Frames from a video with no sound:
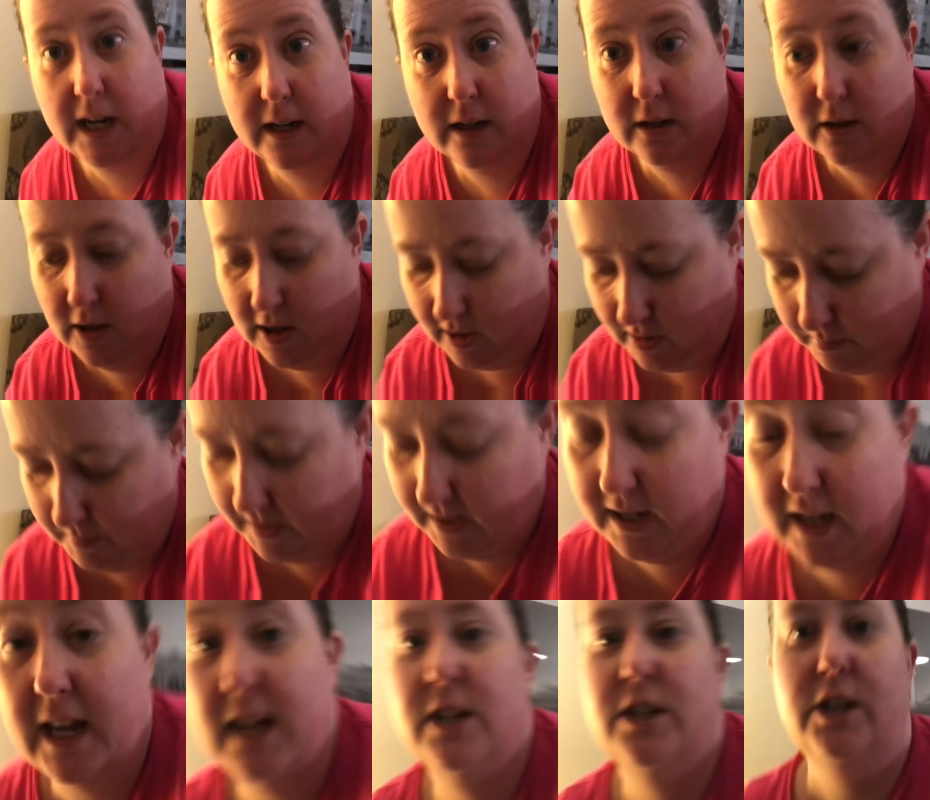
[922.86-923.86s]
8 o'clock
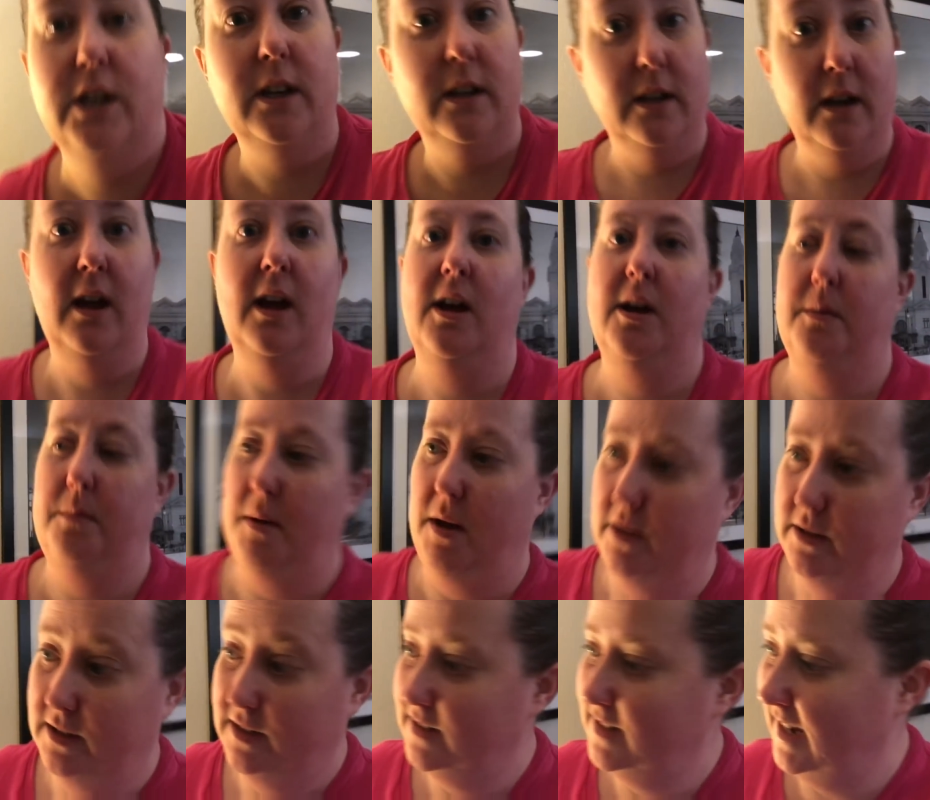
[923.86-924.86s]
medication.
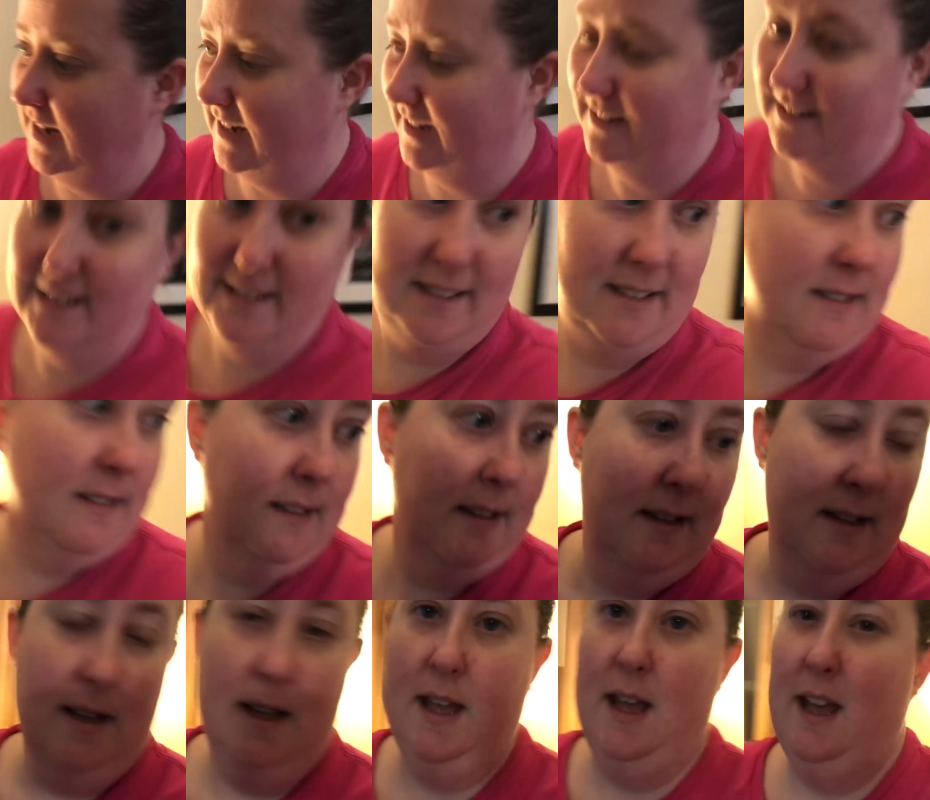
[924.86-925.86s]
Molly takes,
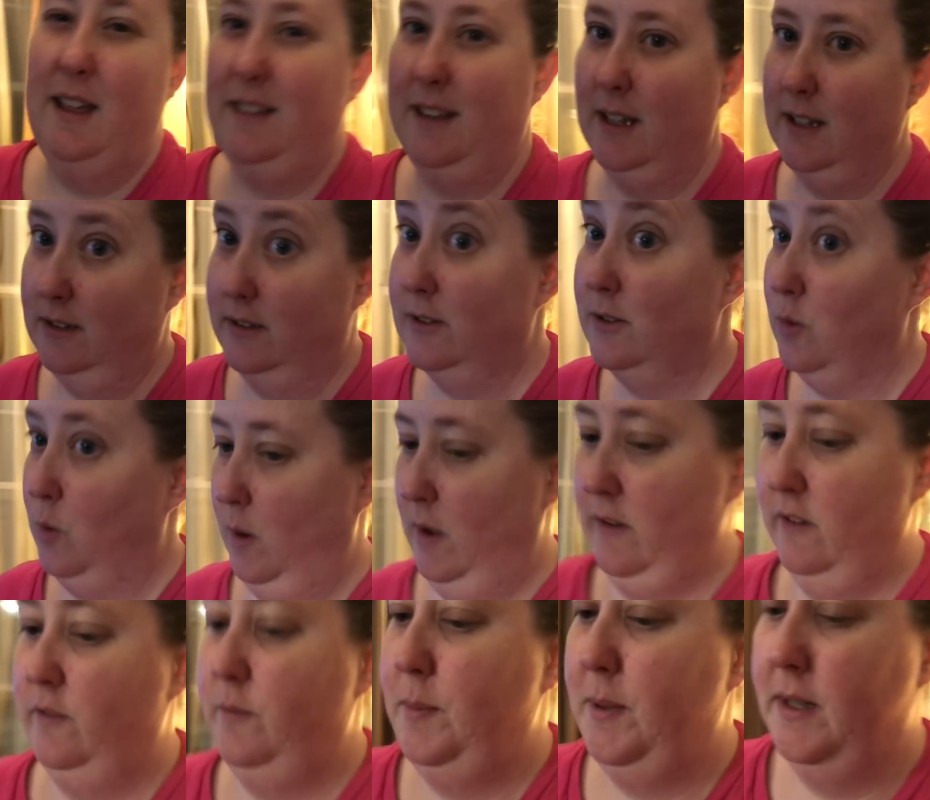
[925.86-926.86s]
I think it's
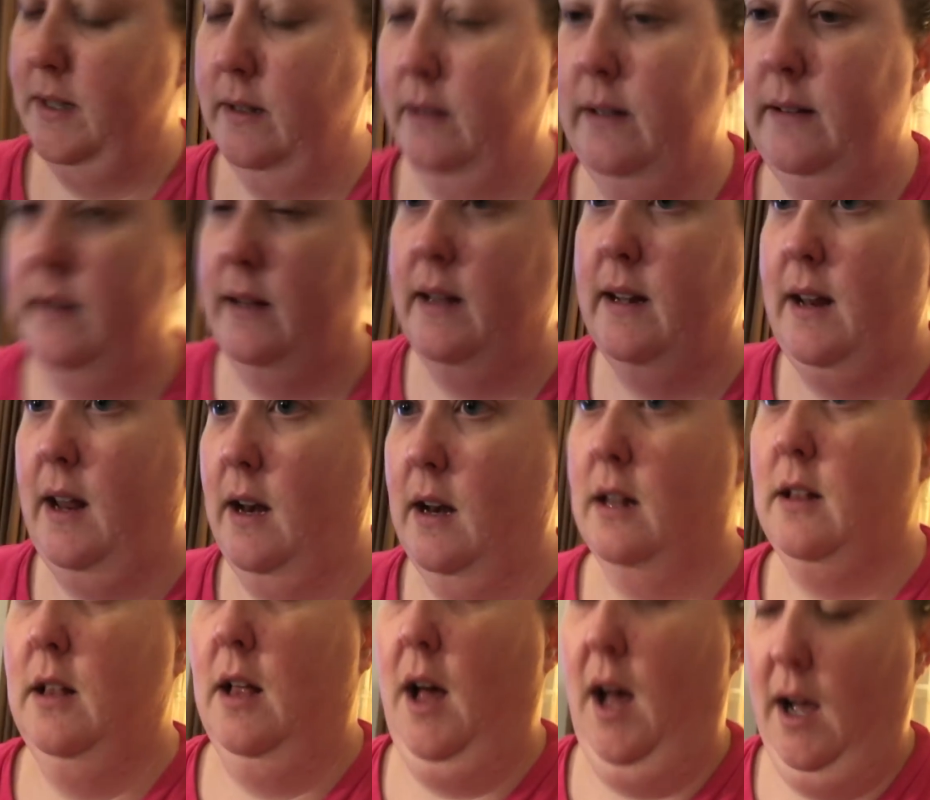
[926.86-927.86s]
12 pills at 8
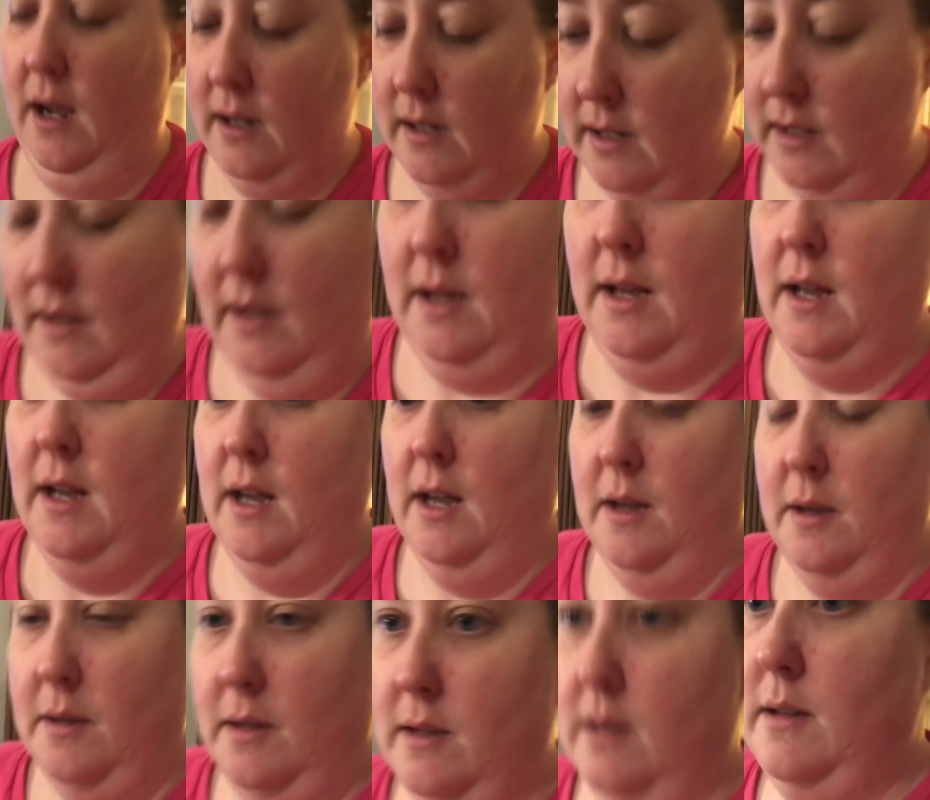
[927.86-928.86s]
o'clock.
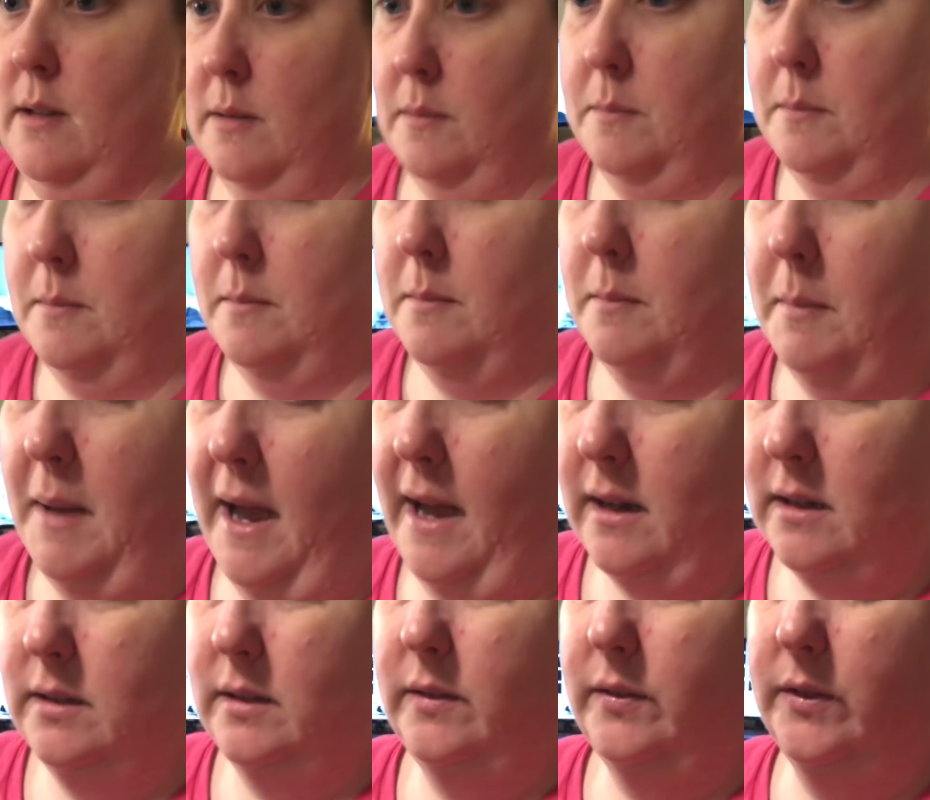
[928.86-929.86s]

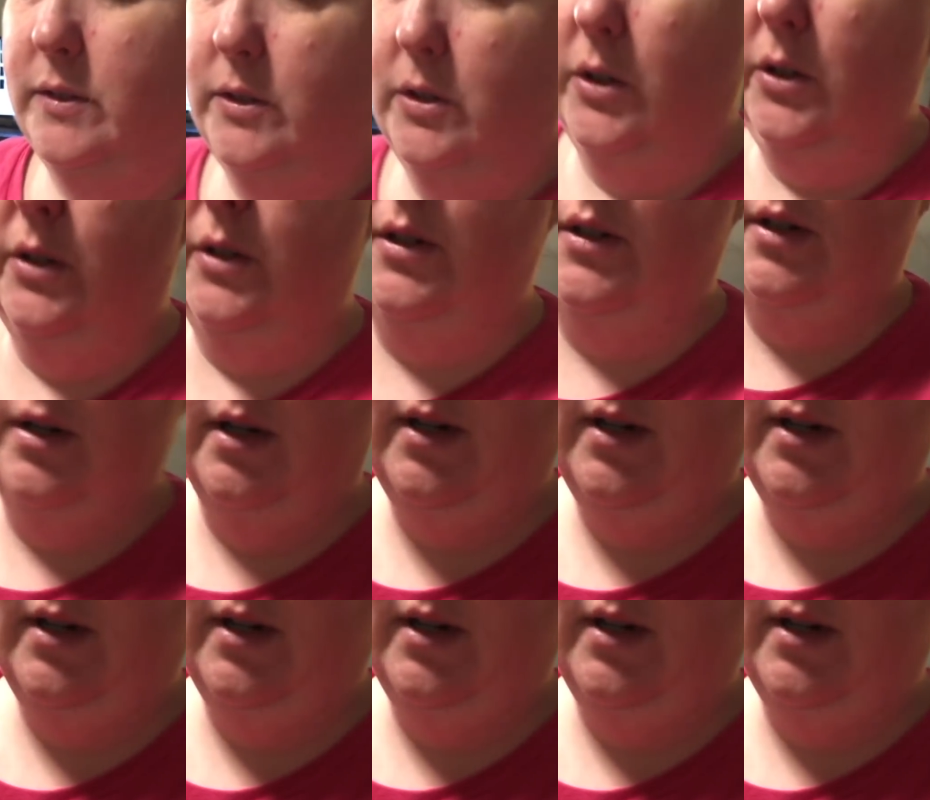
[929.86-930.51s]
Max took